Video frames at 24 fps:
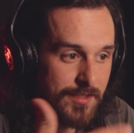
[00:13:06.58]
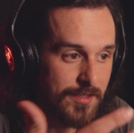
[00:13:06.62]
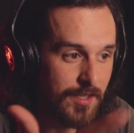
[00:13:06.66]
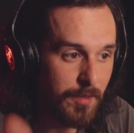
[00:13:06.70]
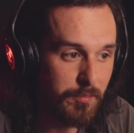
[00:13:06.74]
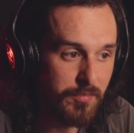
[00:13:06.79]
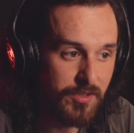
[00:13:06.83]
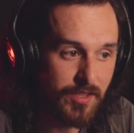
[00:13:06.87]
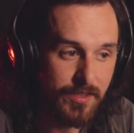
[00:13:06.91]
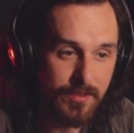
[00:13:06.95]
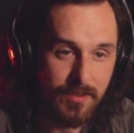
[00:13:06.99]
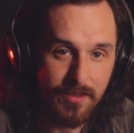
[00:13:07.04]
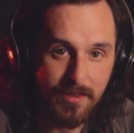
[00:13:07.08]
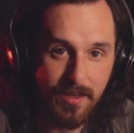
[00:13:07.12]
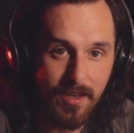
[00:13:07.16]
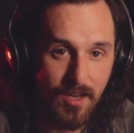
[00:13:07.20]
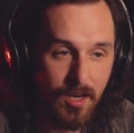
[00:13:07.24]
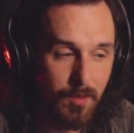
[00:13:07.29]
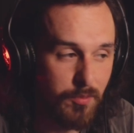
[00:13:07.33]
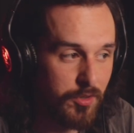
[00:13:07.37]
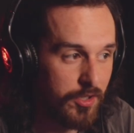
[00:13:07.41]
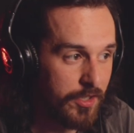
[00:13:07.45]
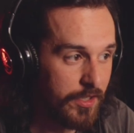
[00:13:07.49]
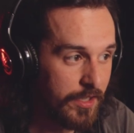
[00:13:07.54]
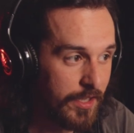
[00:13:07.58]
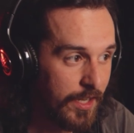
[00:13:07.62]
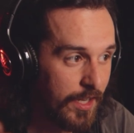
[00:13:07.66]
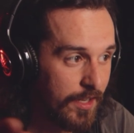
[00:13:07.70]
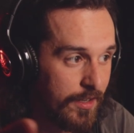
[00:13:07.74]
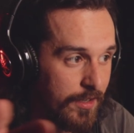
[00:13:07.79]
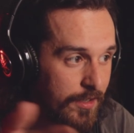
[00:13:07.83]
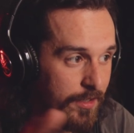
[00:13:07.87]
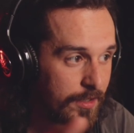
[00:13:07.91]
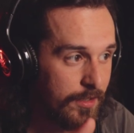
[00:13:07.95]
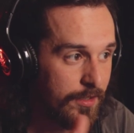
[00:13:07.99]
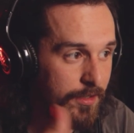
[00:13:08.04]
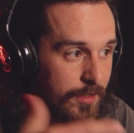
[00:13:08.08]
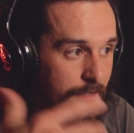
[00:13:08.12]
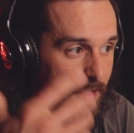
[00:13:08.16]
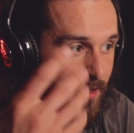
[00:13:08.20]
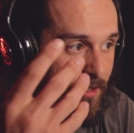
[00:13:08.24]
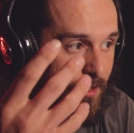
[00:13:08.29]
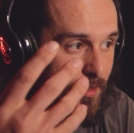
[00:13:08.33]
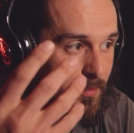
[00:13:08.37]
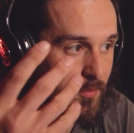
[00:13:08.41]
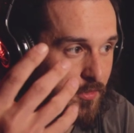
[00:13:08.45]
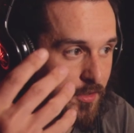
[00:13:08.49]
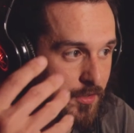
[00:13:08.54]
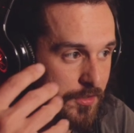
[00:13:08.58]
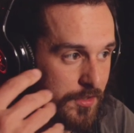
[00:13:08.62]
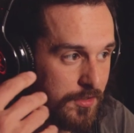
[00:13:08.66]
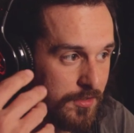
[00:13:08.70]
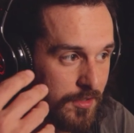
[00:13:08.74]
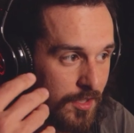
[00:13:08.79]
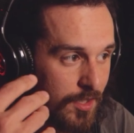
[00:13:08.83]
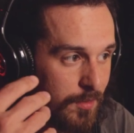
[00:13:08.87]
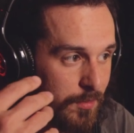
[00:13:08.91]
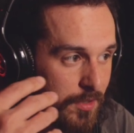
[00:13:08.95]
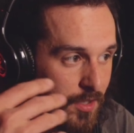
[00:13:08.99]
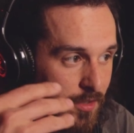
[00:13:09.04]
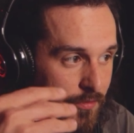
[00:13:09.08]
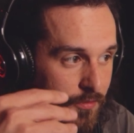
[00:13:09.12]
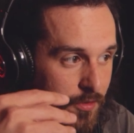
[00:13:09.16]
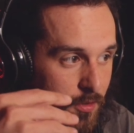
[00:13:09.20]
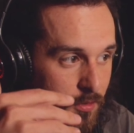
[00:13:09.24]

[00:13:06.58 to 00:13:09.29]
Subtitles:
assembling the camera again. There's just gonna be a